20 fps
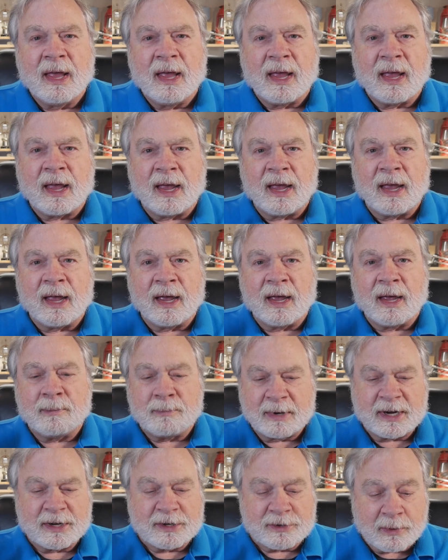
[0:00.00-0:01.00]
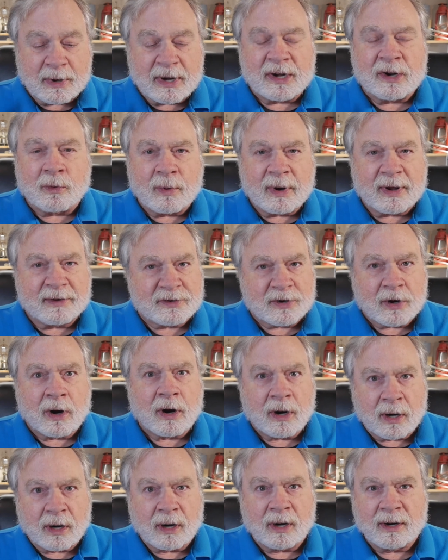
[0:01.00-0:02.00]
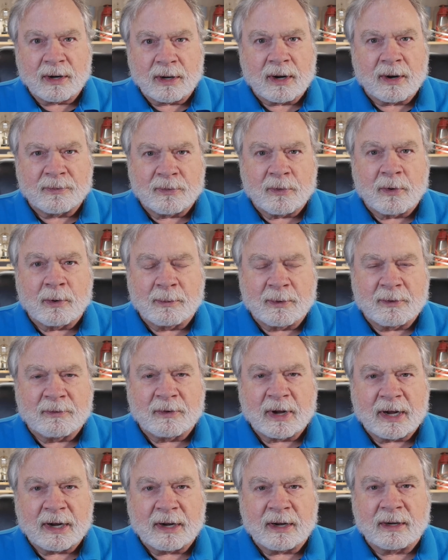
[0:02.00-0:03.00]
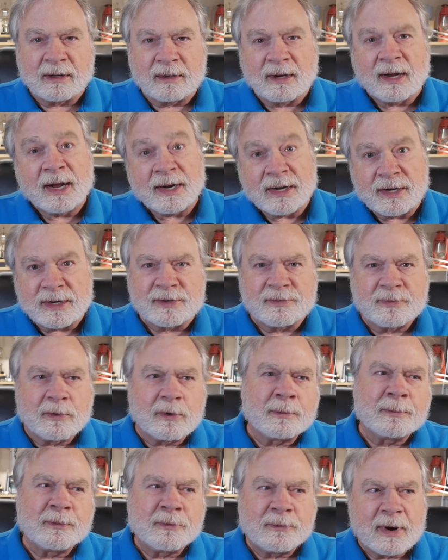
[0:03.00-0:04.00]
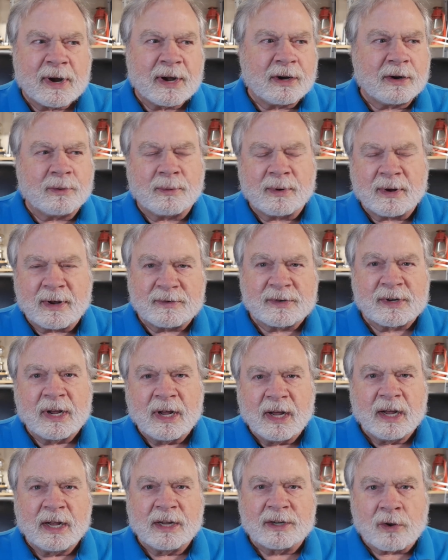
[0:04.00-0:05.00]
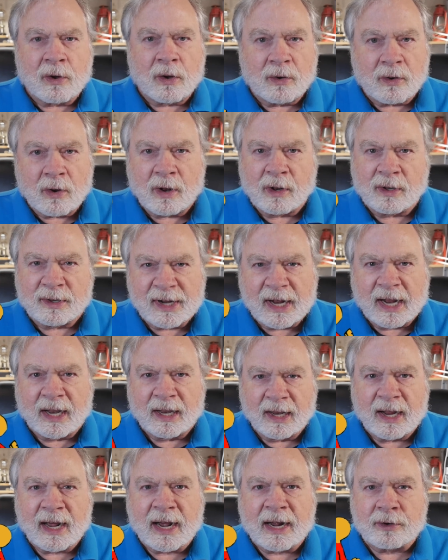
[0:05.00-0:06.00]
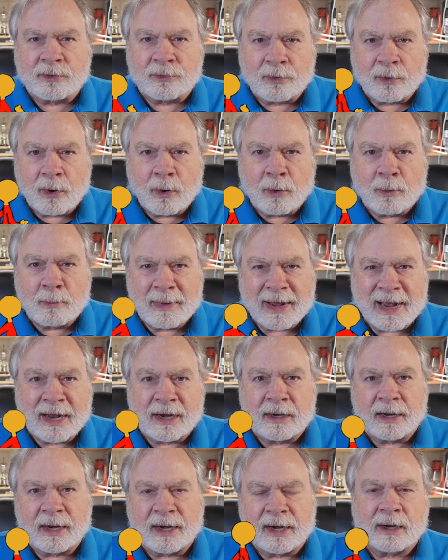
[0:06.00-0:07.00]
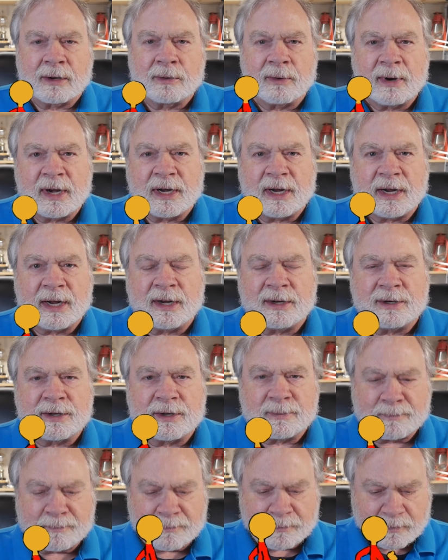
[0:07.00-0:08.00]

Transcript: and because radio waves are a form of light. Light is a form of radio waves. It's all called electromagnetic radiation